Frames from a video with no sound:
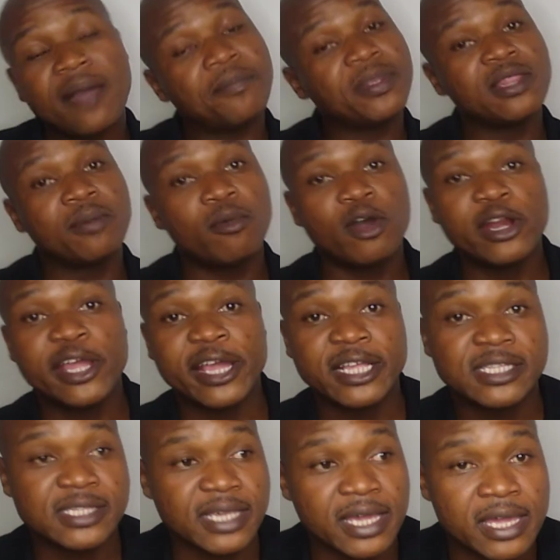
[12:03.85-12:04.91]
up in the morning
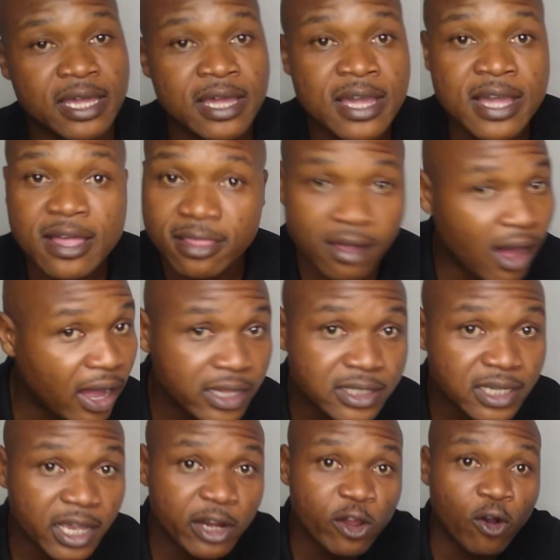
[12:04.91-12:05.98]
and say there
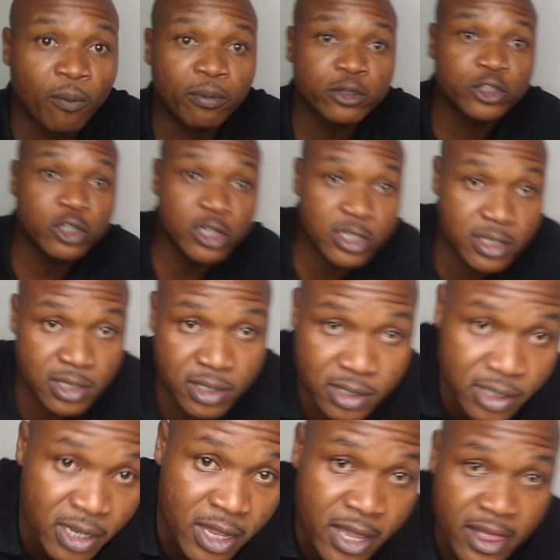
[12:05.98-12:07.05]
aren't any opportunities,
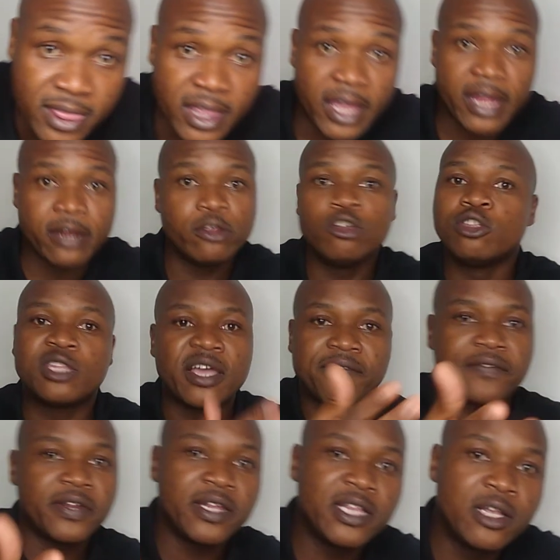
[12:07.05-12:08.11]
then you
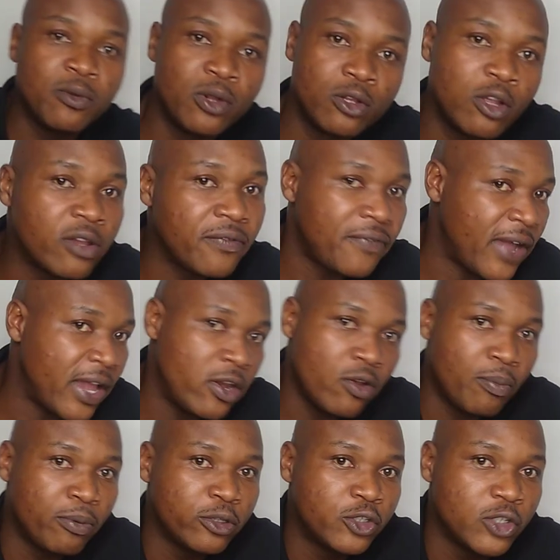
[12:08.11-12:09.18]
definitely will not find
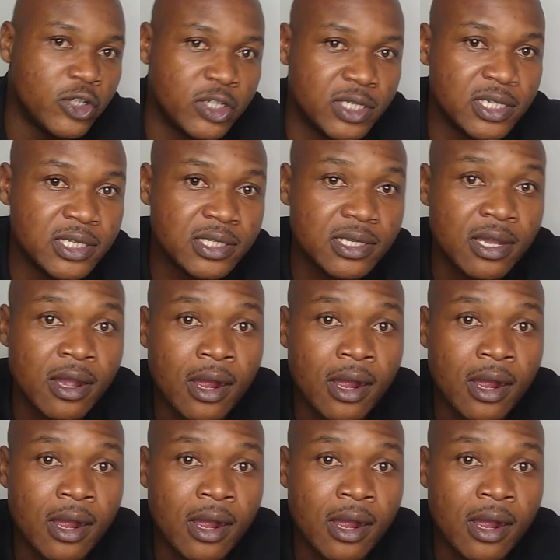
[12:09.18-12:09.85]
opportunities.